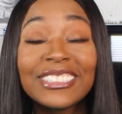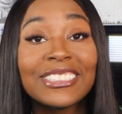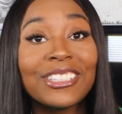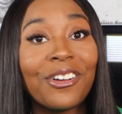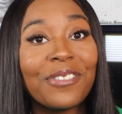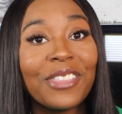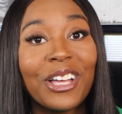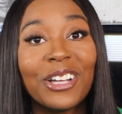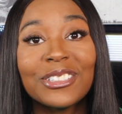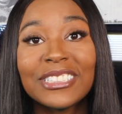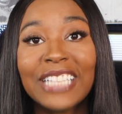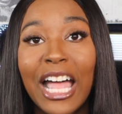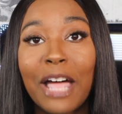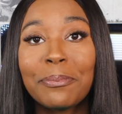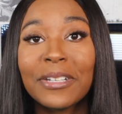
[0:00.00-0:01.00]
So if
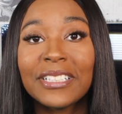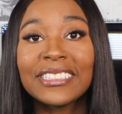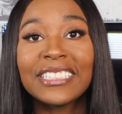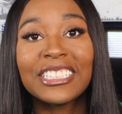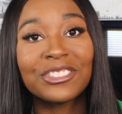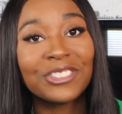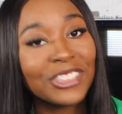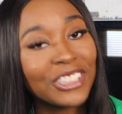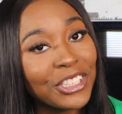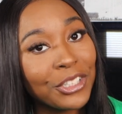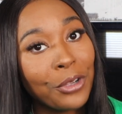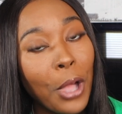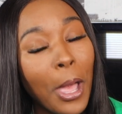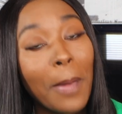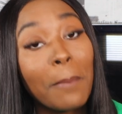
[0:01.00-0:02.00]
those topics interest
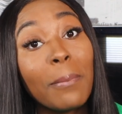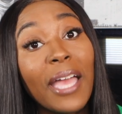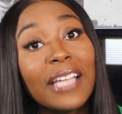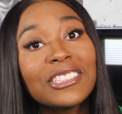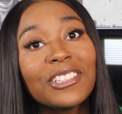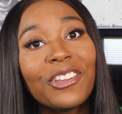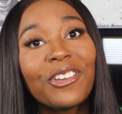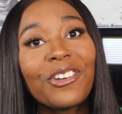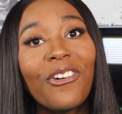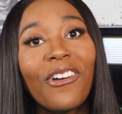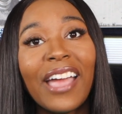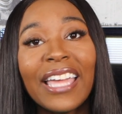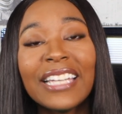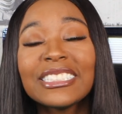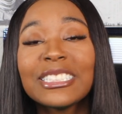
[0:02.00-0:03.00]
you, make sure you
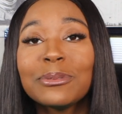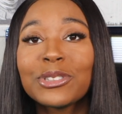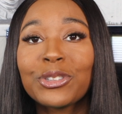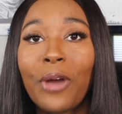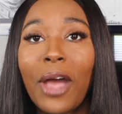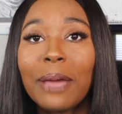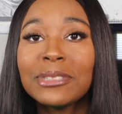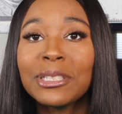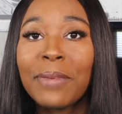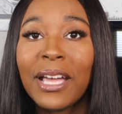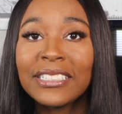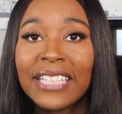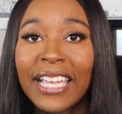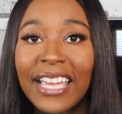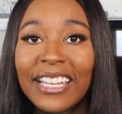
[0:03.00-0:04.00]
go ahead and subscribe to
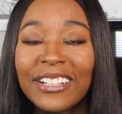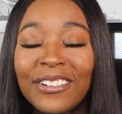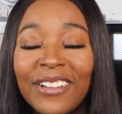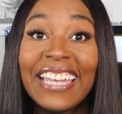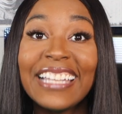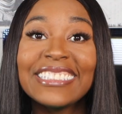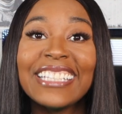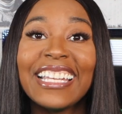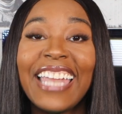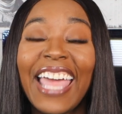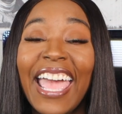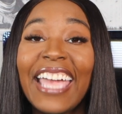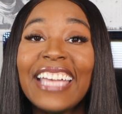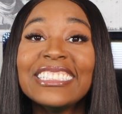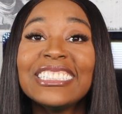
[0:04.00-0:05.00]
my channel. And in
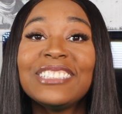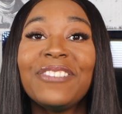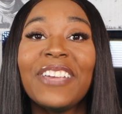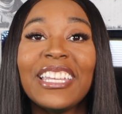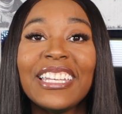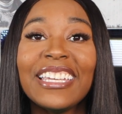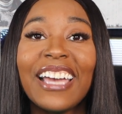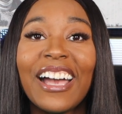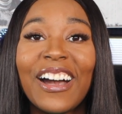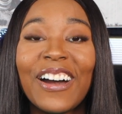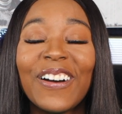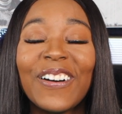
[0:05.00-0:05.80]
today's video,